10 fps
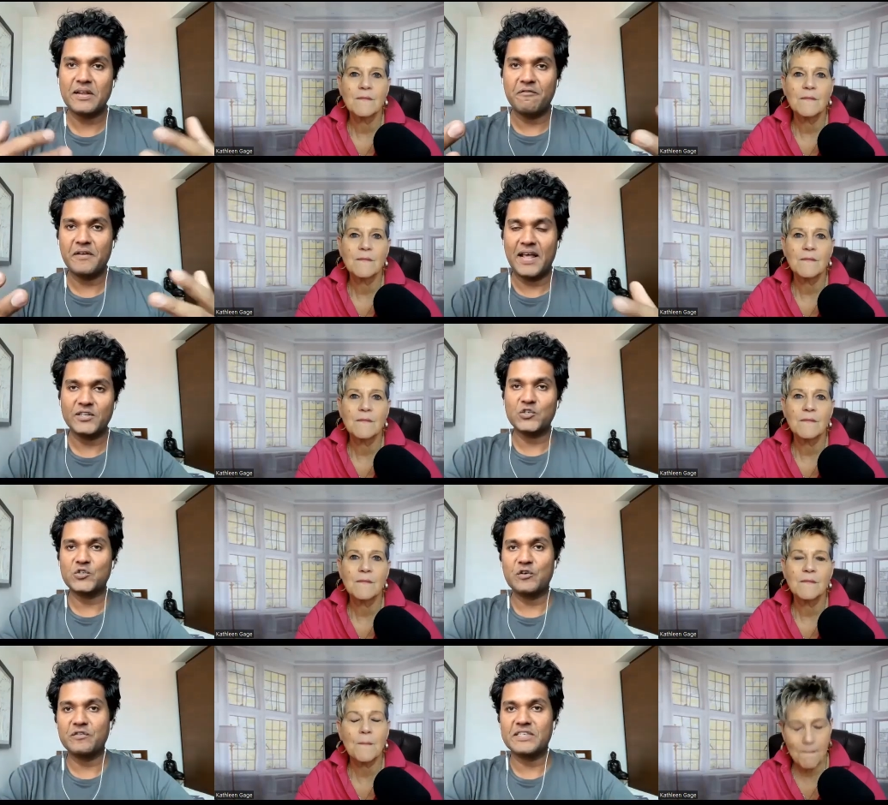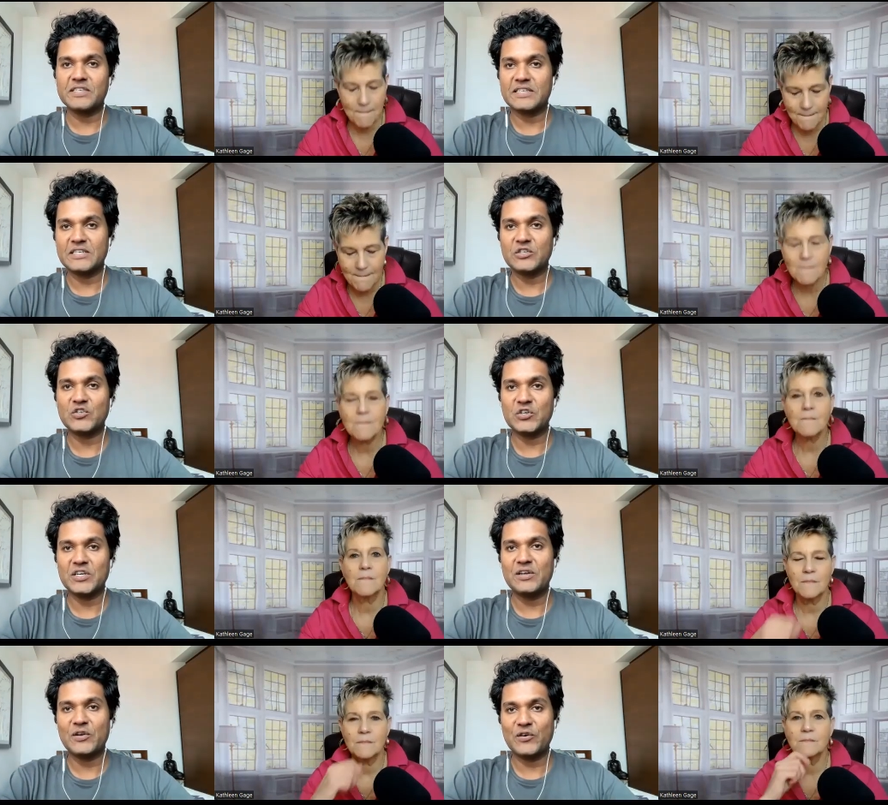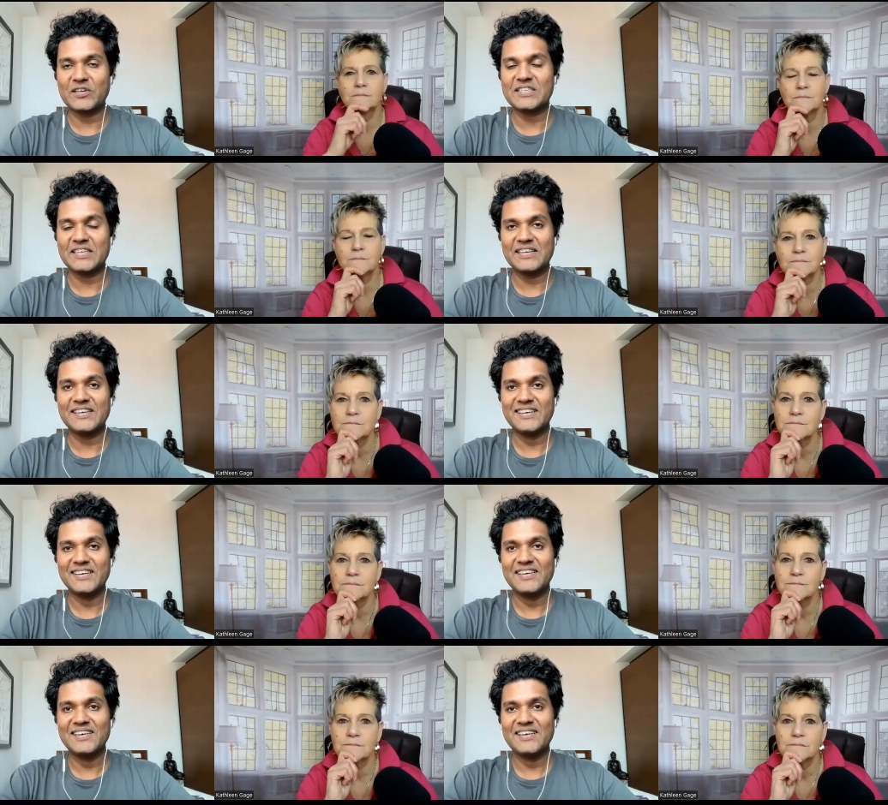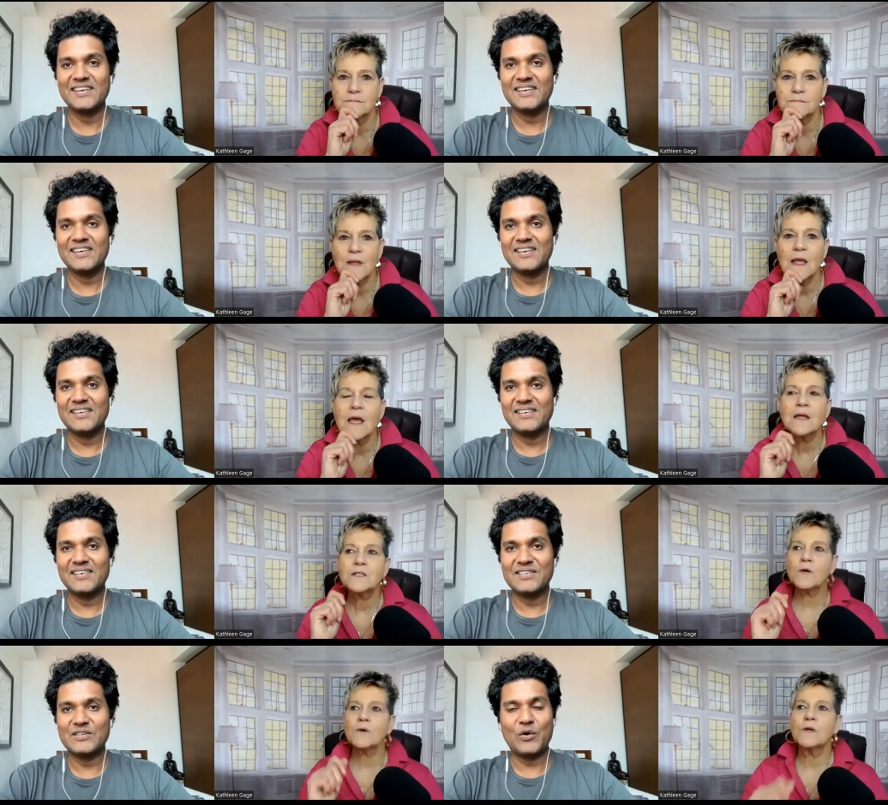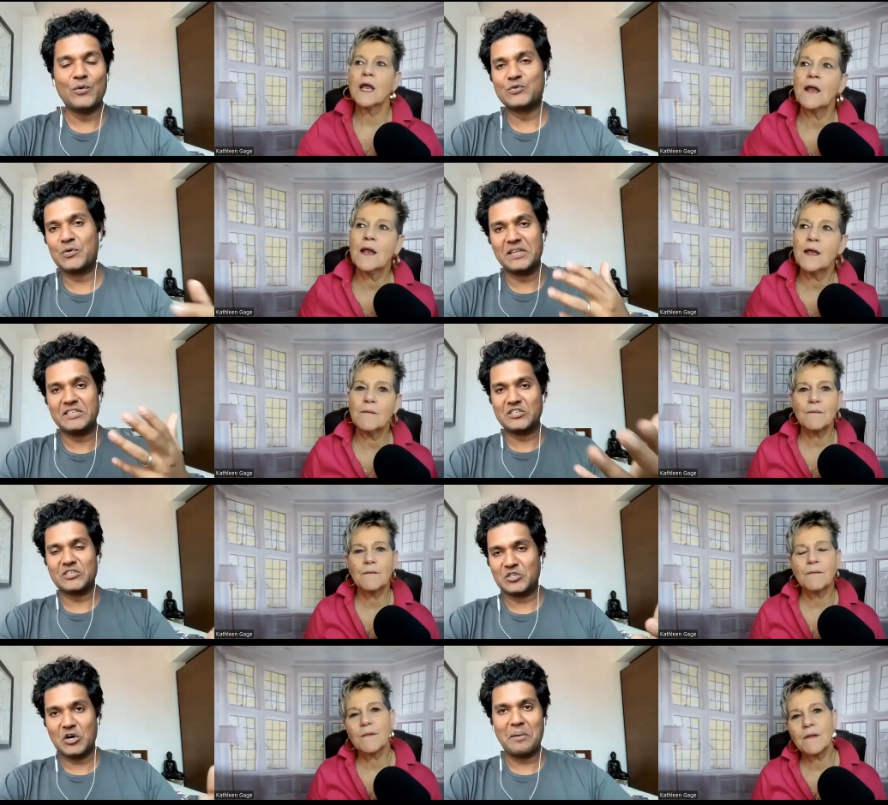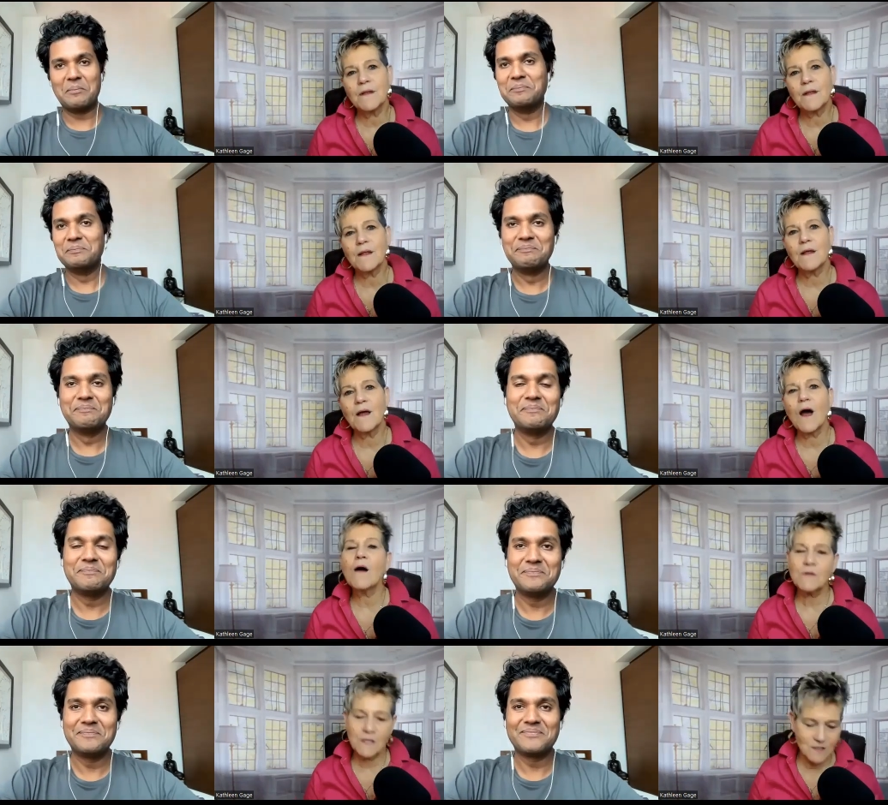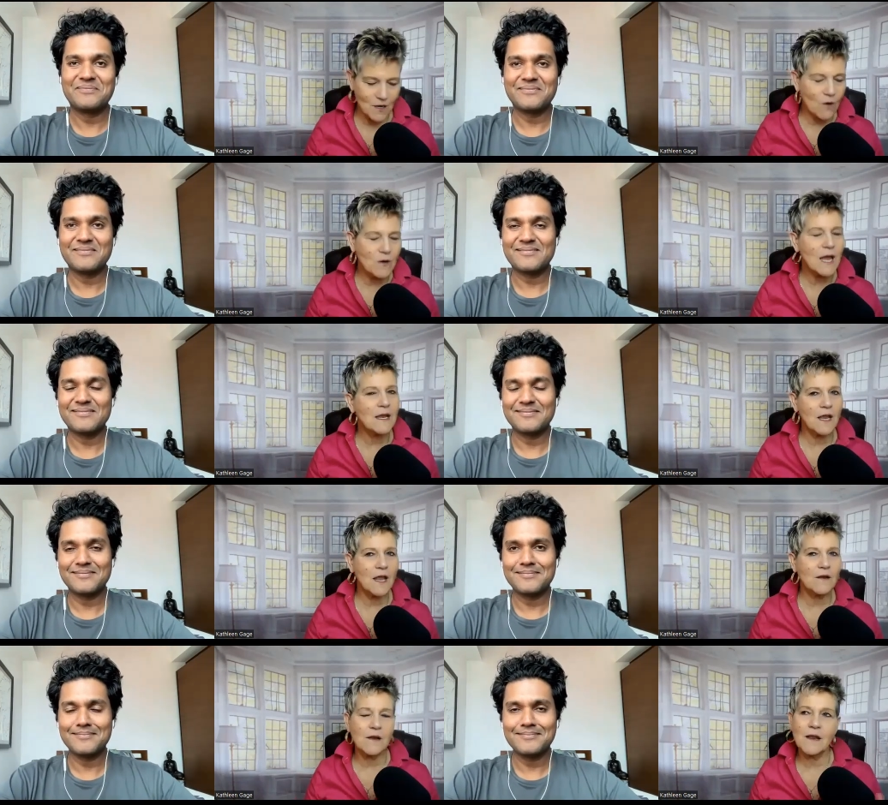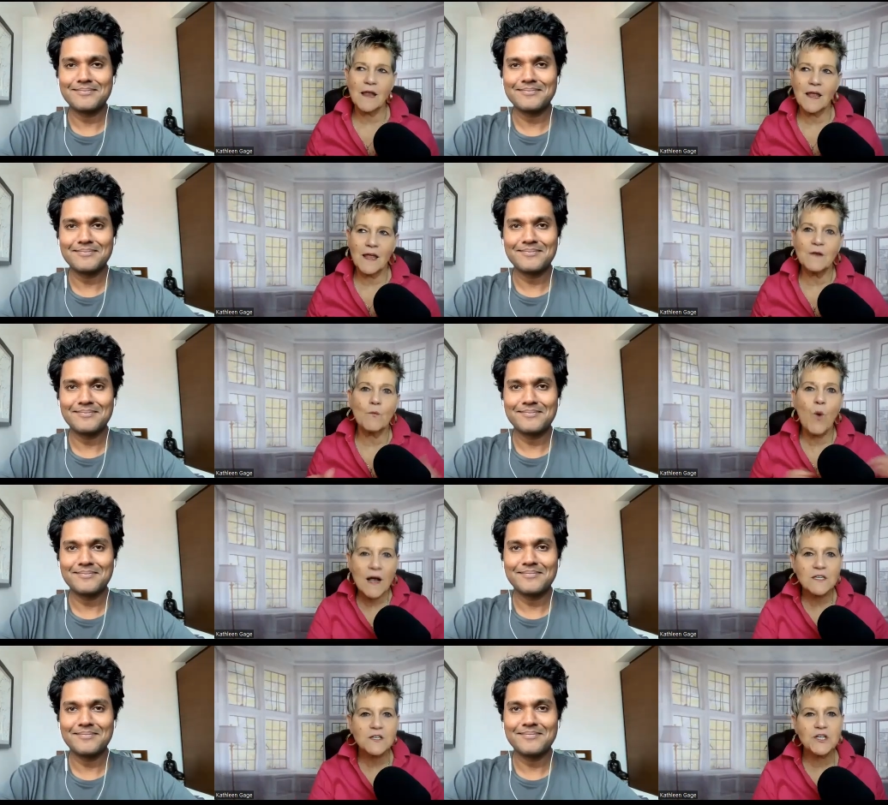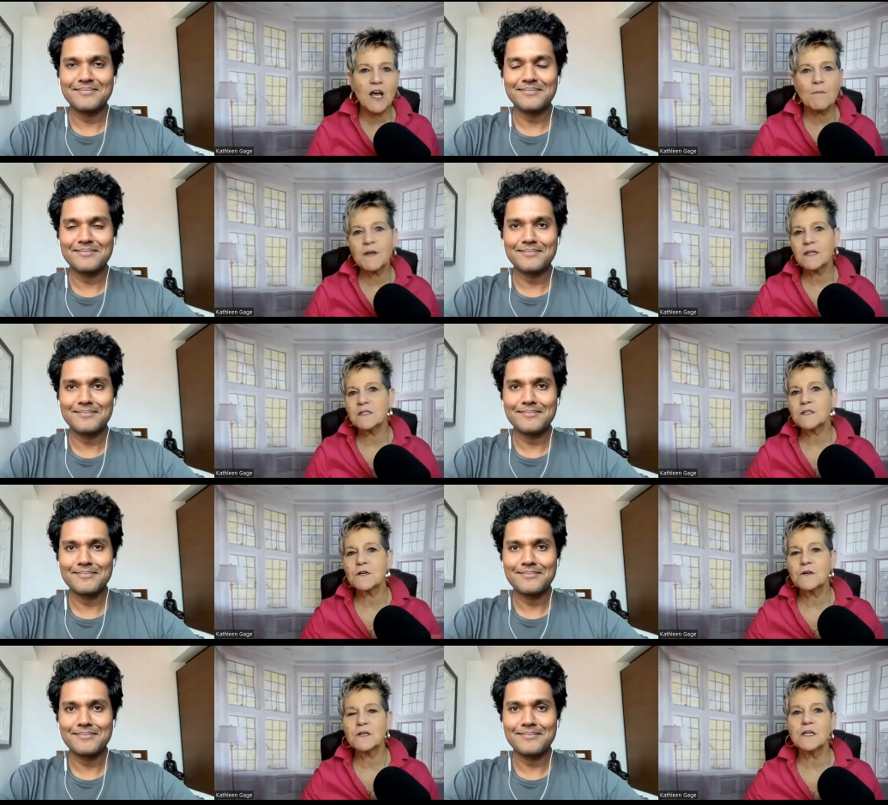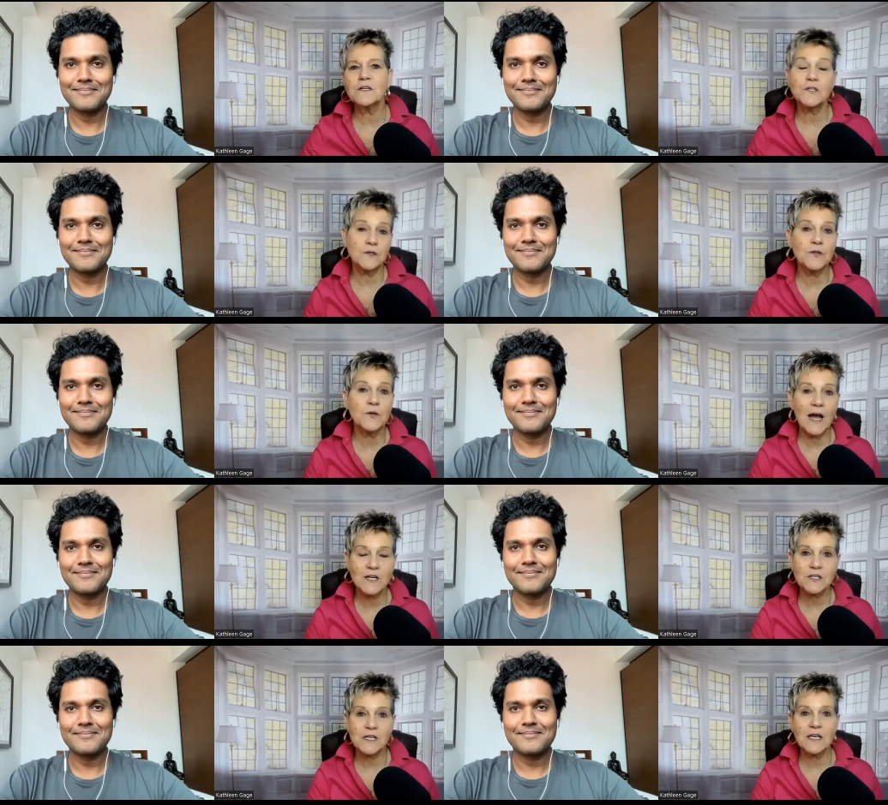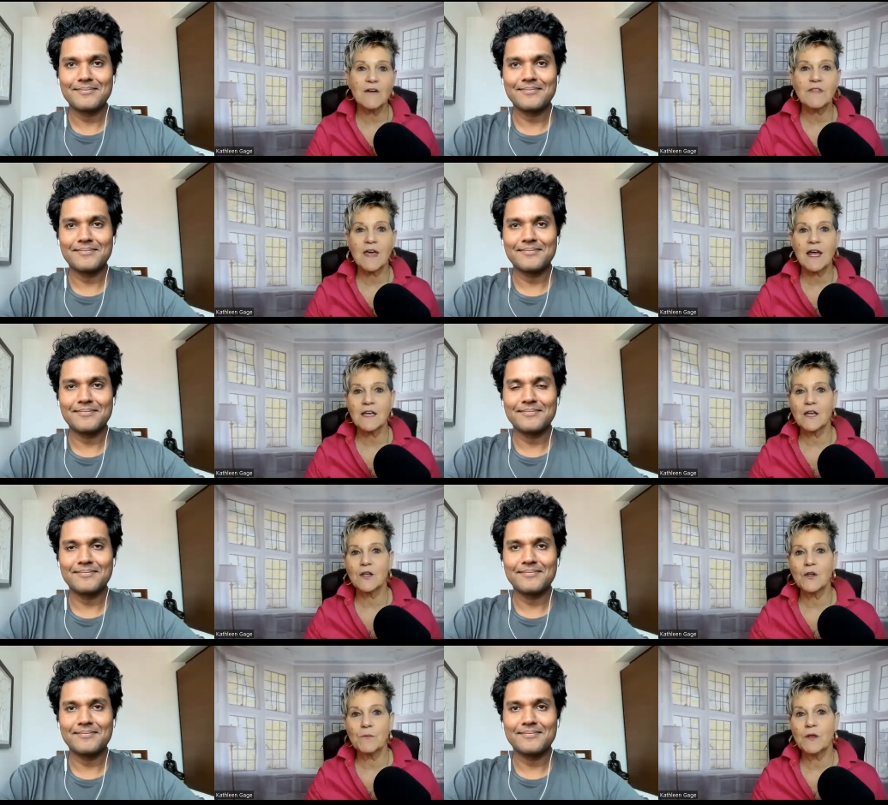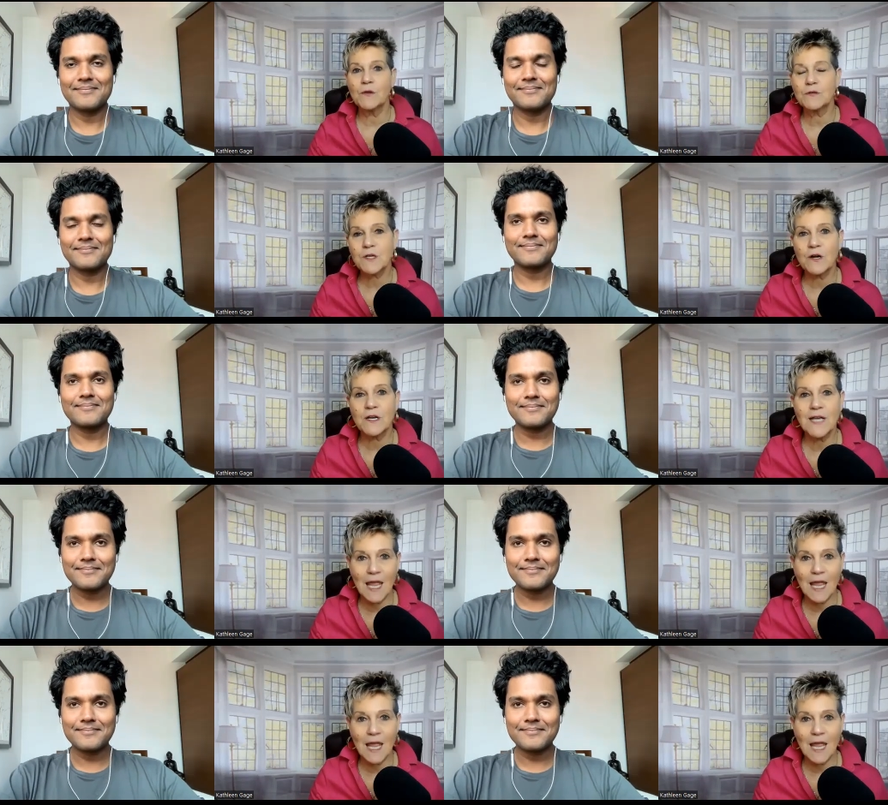Speaker 1: and financial services mm-hmm. industry in New York City. So, so it was really just a job.
Speaker 2: Um, so it, it was a job but it's turned into you actually left that and you you started